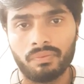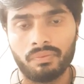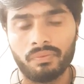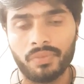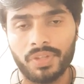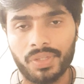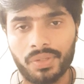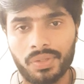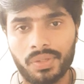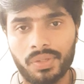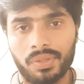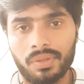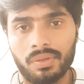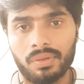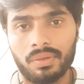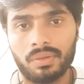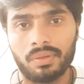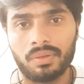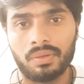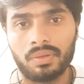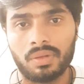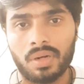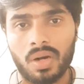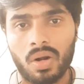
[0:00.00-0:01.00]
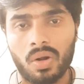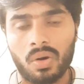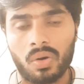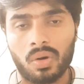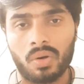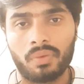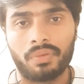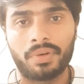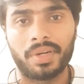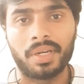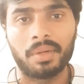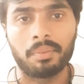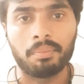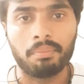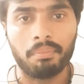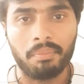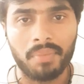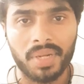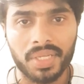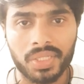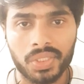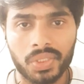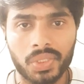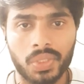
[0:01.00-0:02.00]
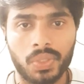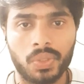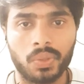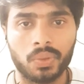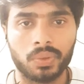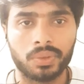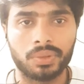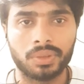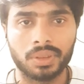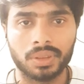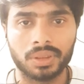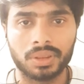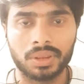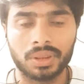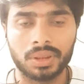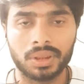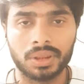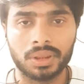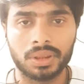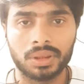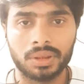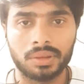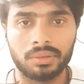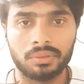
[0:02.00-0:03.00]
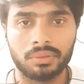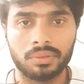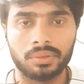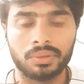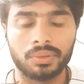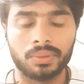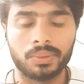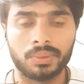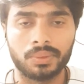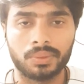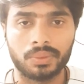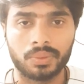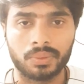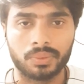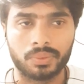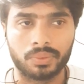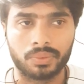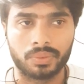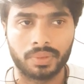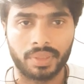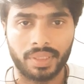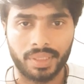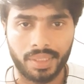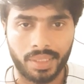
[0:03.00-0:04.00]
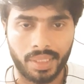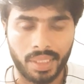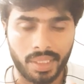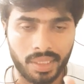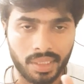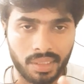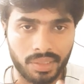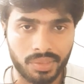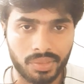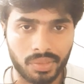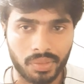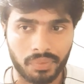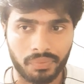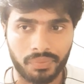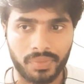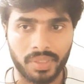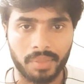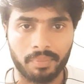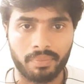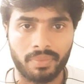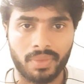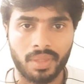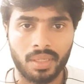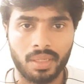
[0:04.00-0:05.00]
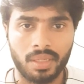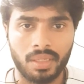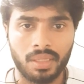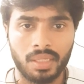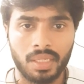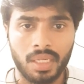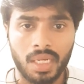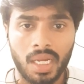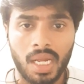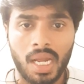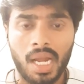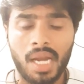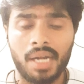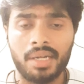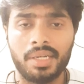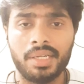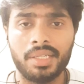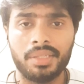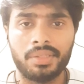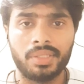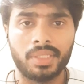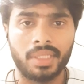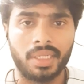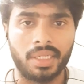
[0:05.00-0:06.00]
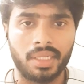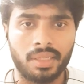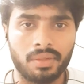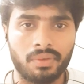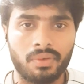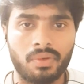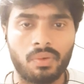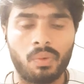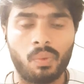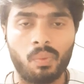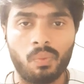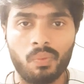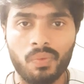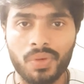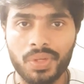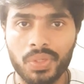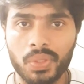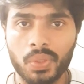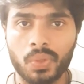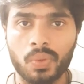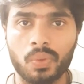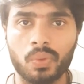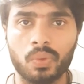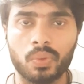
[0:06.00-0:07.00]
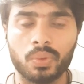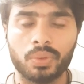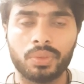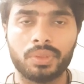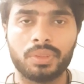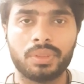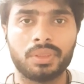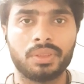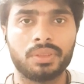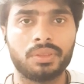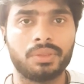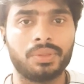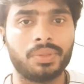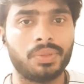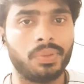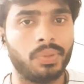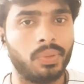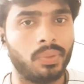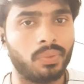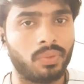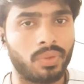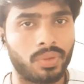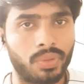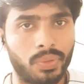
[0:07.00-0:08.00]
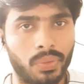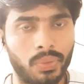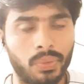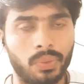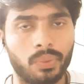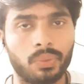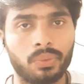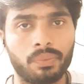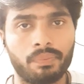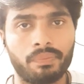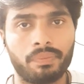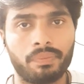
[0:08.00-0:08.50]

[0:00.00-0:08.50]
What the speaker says: which are offering best courses. So get a list of them and decide which course you want to go.